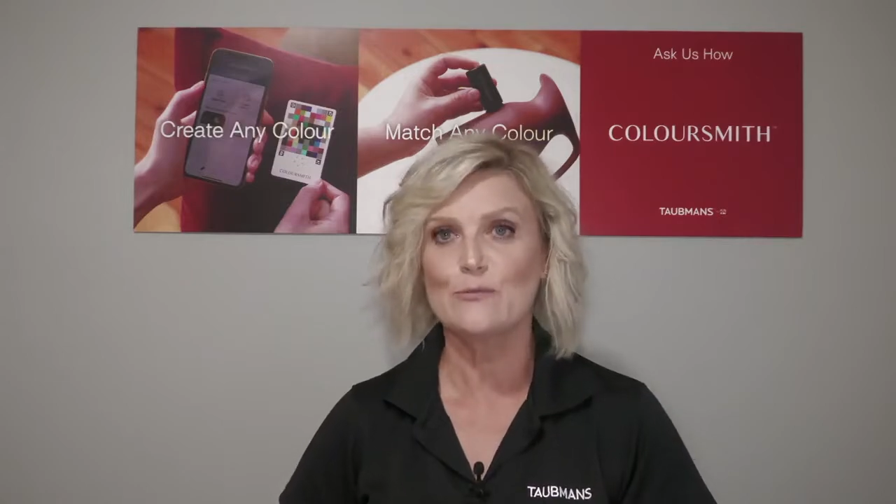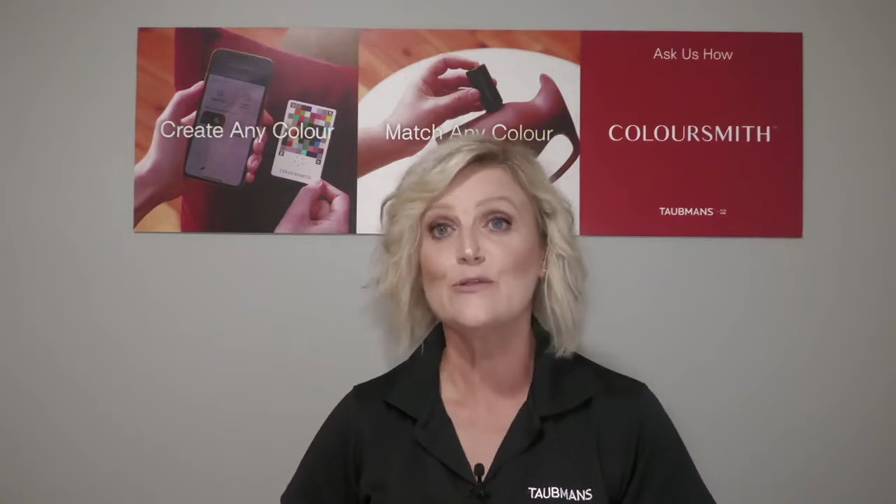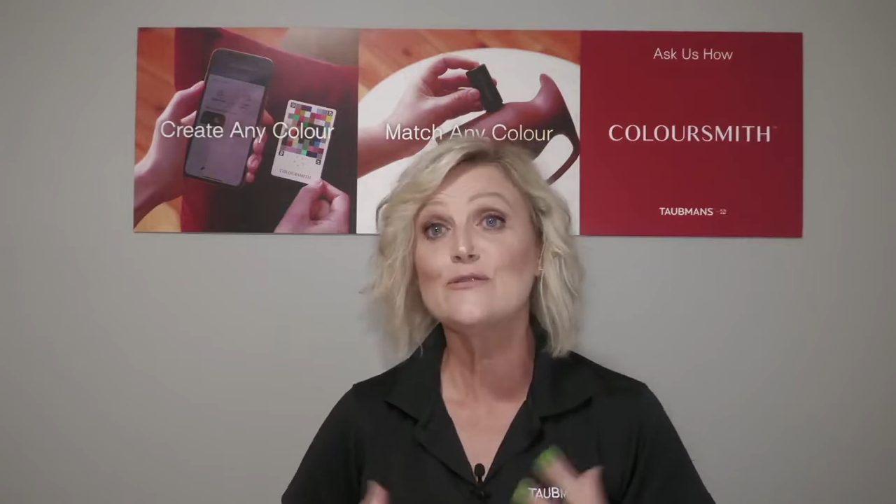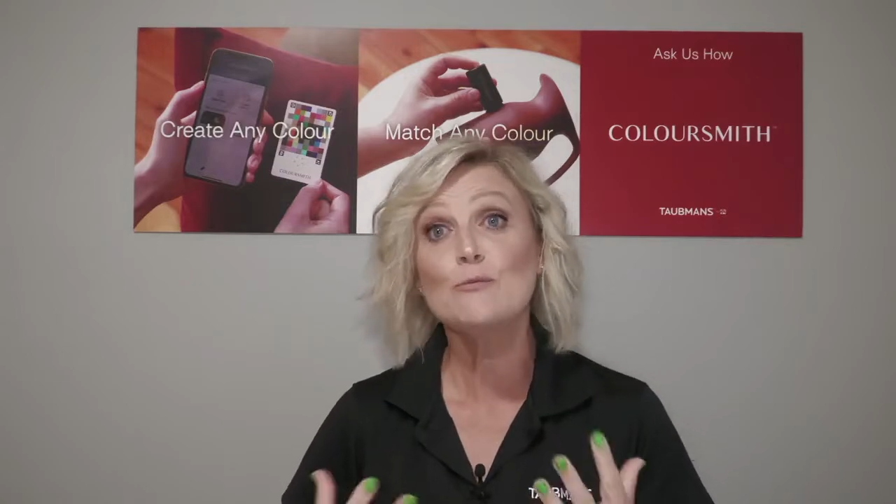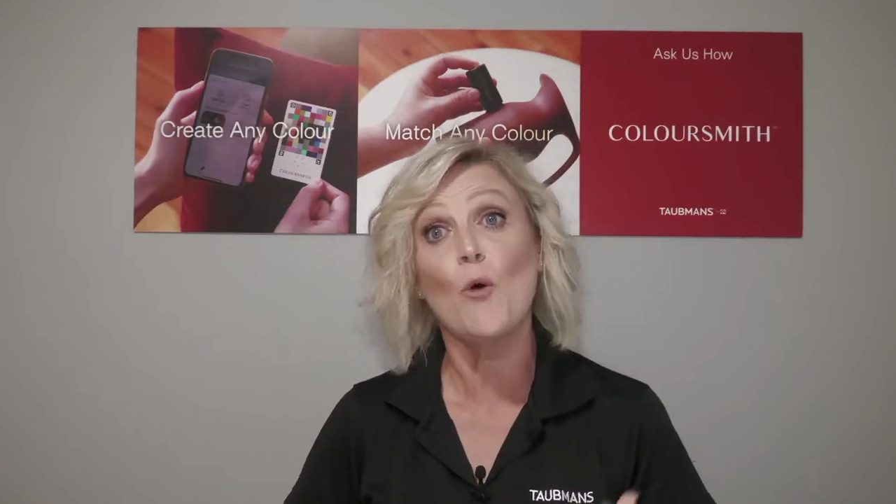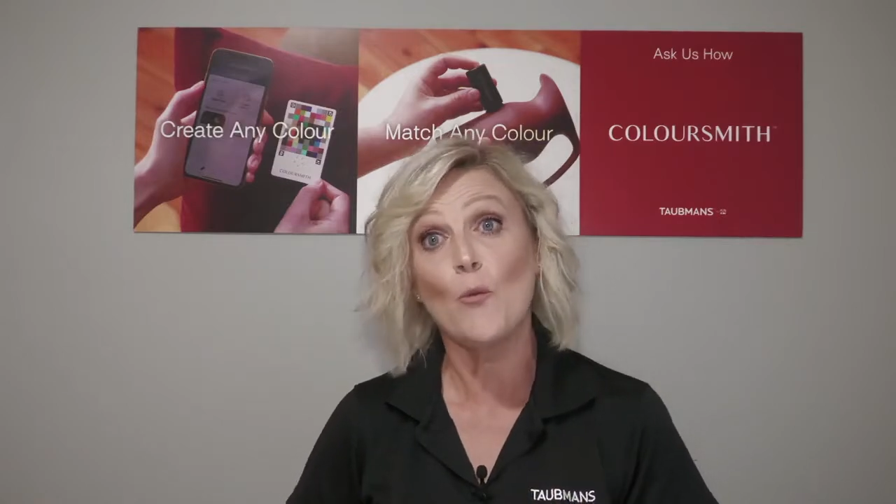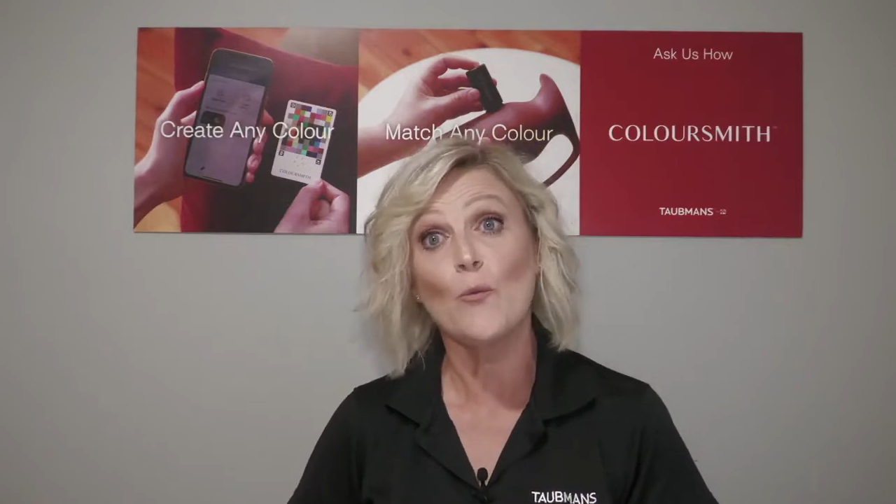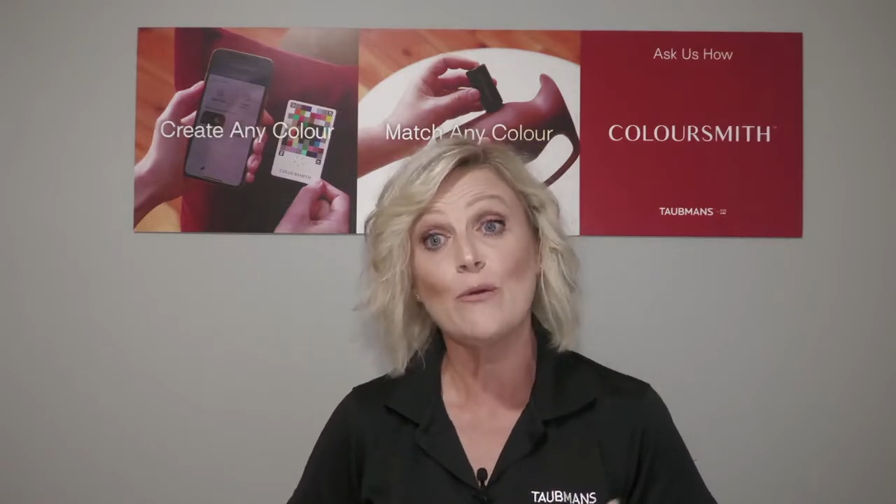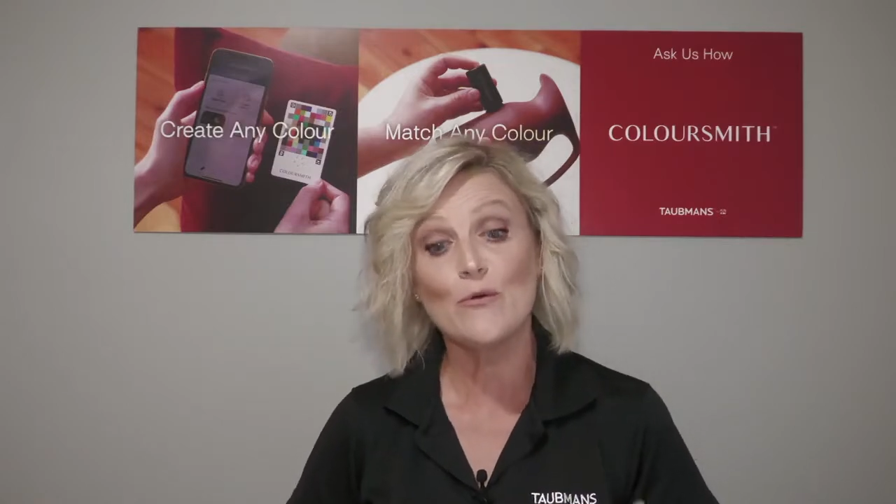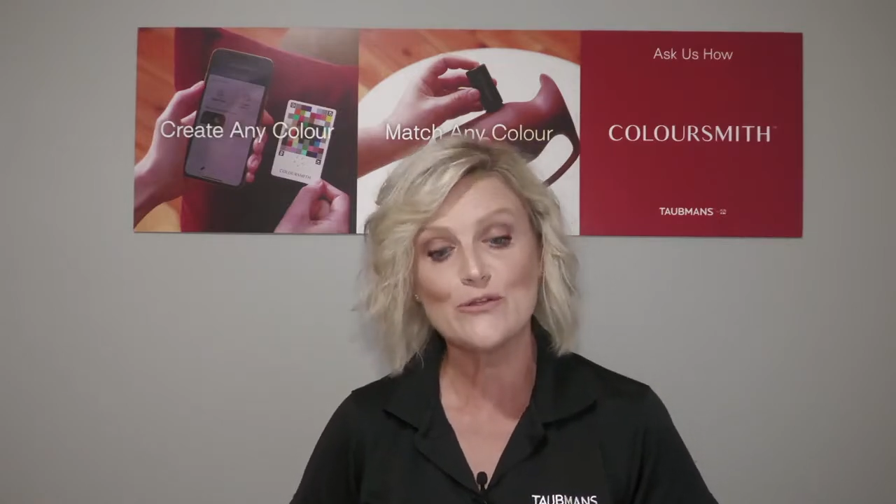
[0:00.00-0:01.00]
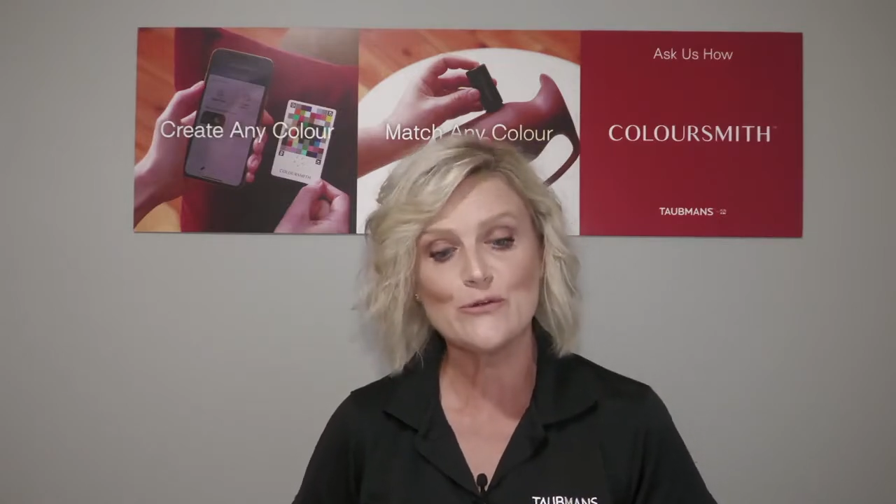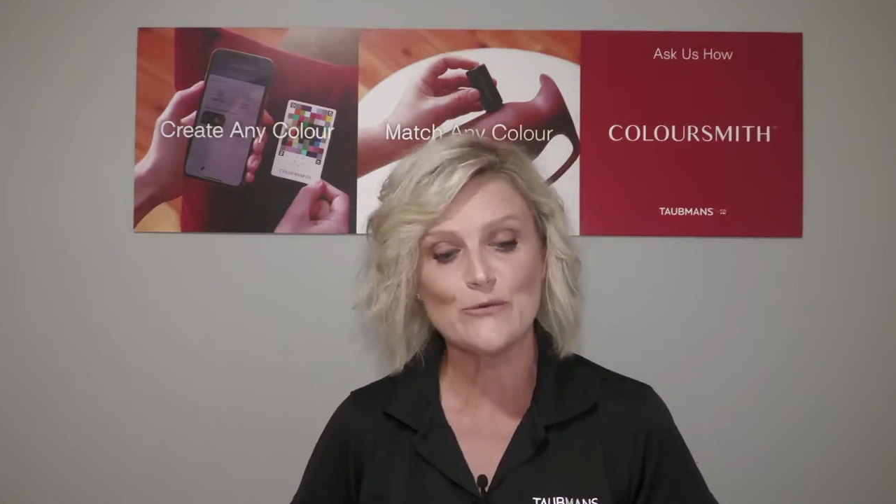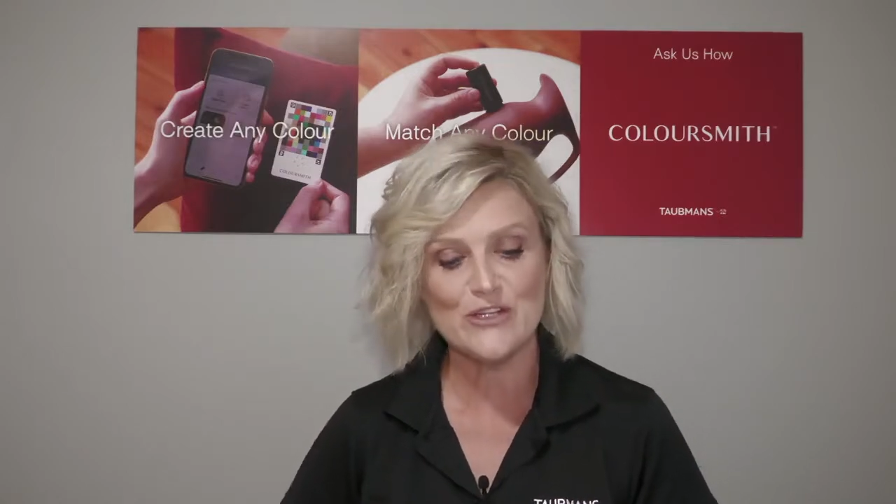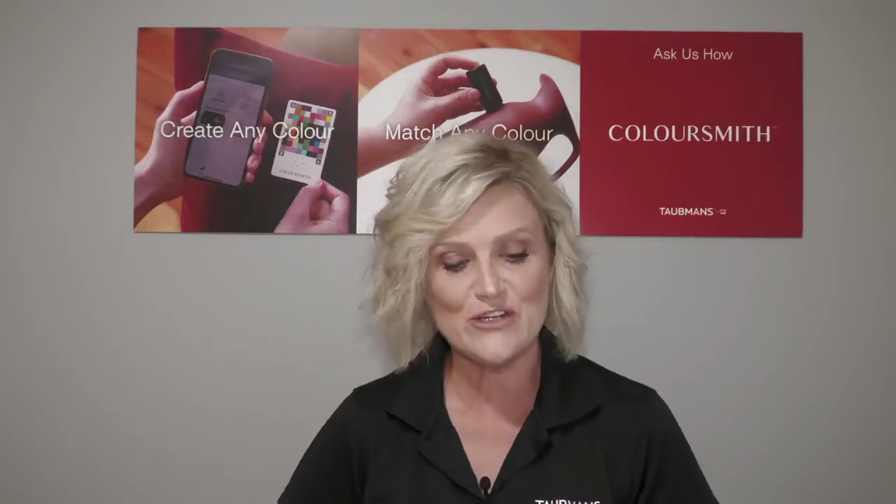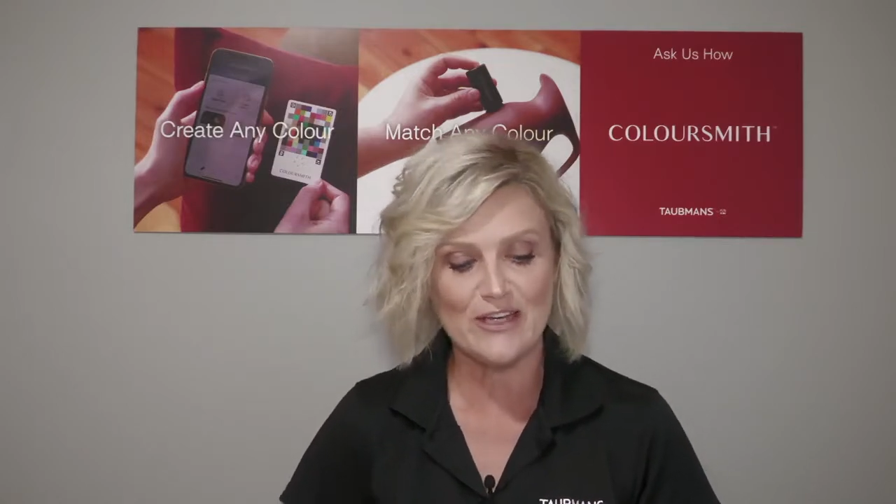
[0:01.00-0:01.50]
which is what we want to
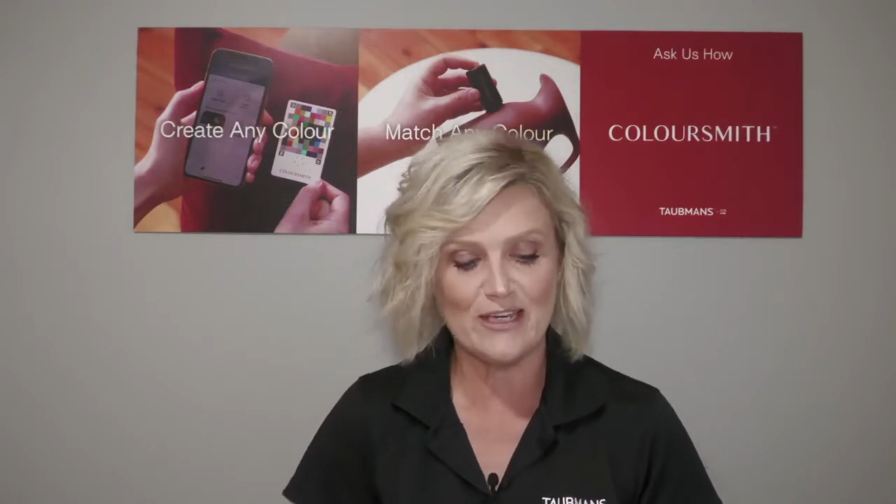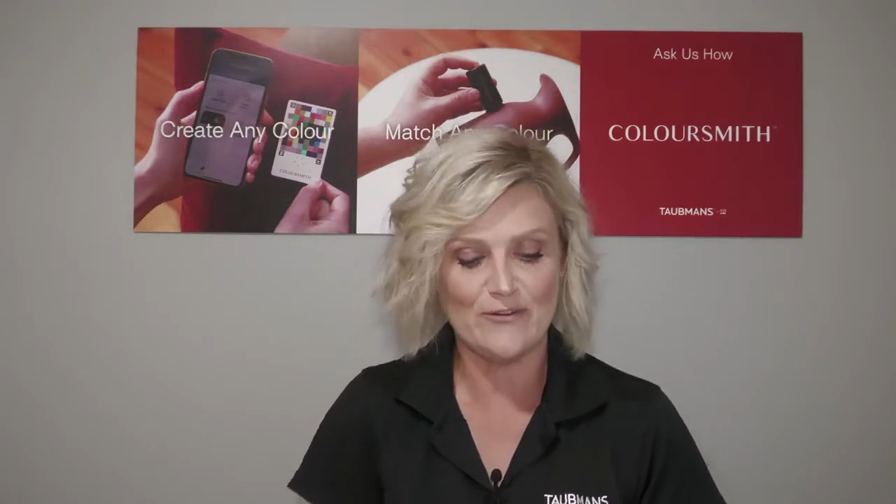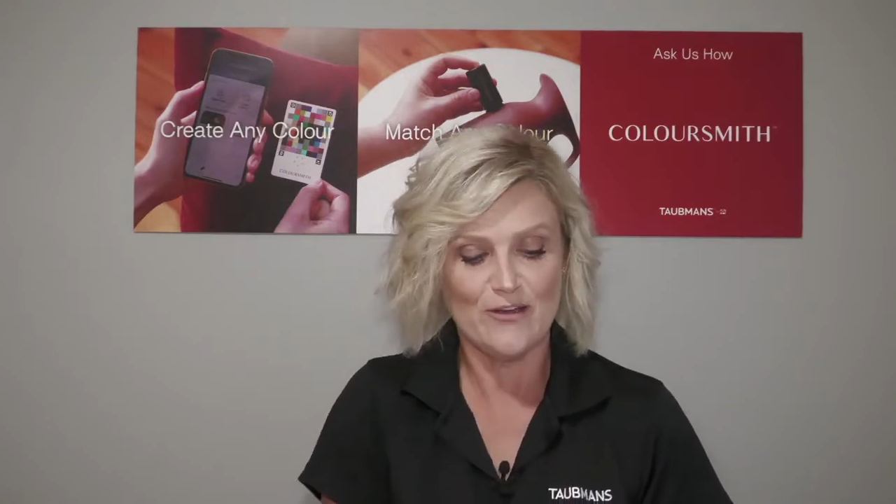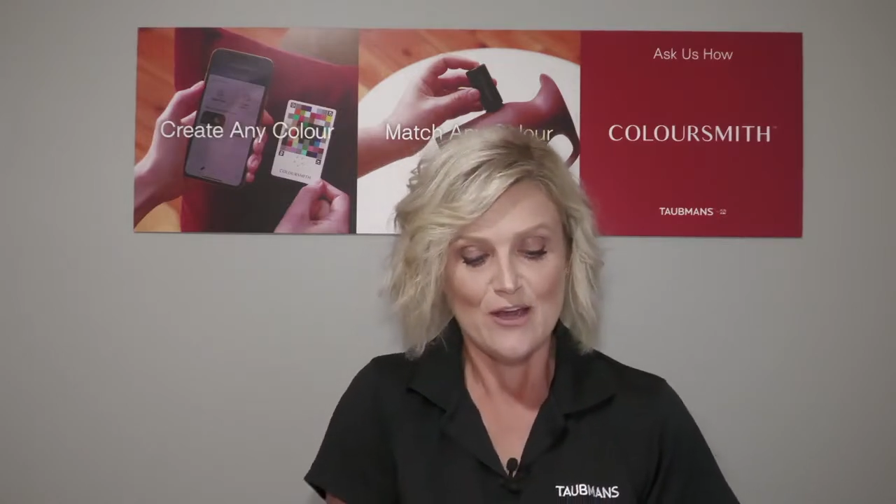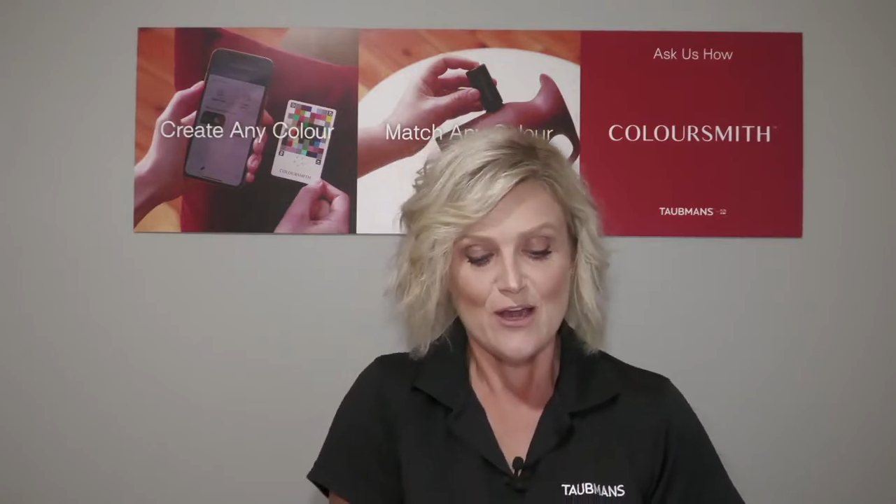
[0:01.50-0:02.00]
achieve.